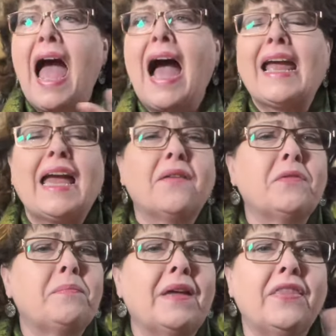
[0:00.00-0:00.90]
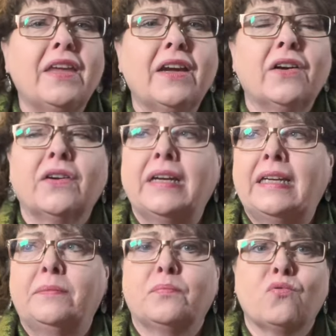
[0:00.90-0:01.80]
I haven't been there
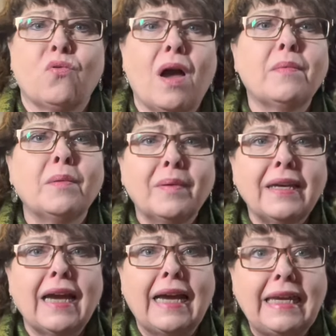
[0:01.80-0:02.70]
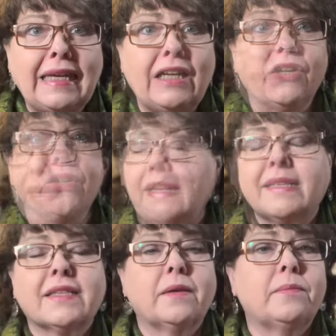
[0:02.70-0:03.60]
in probably a year. I needed
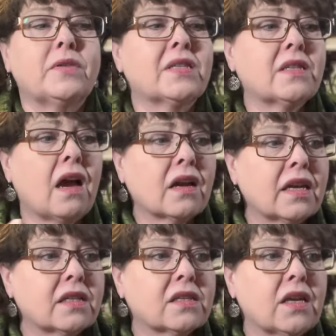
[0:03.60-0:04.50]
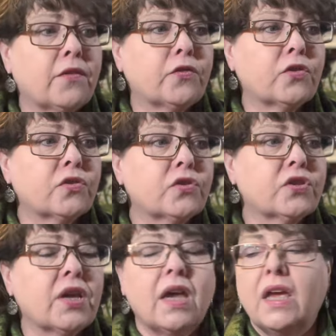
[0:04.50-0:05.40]
some stocking
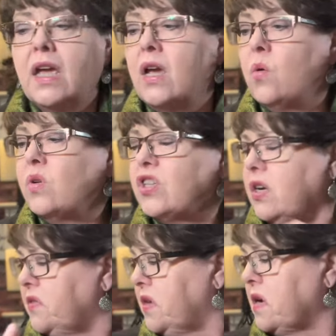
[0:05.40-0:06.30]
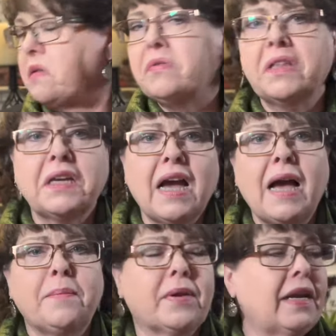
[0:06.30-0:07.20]
stuffers, which I don't think I really
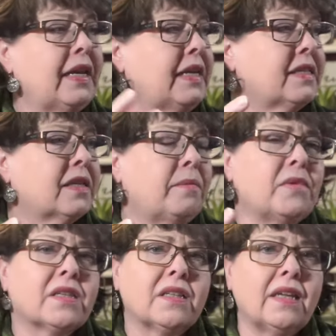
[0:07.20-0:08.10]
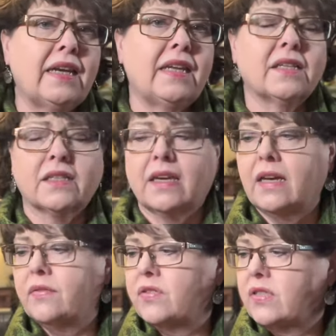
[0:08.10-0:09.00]
got, but I needed some miscellaneous
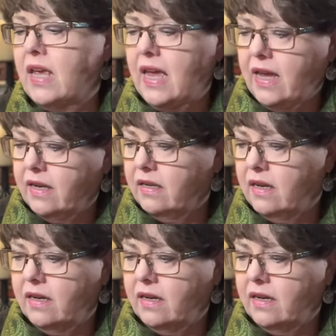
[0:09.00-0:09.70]
gifts and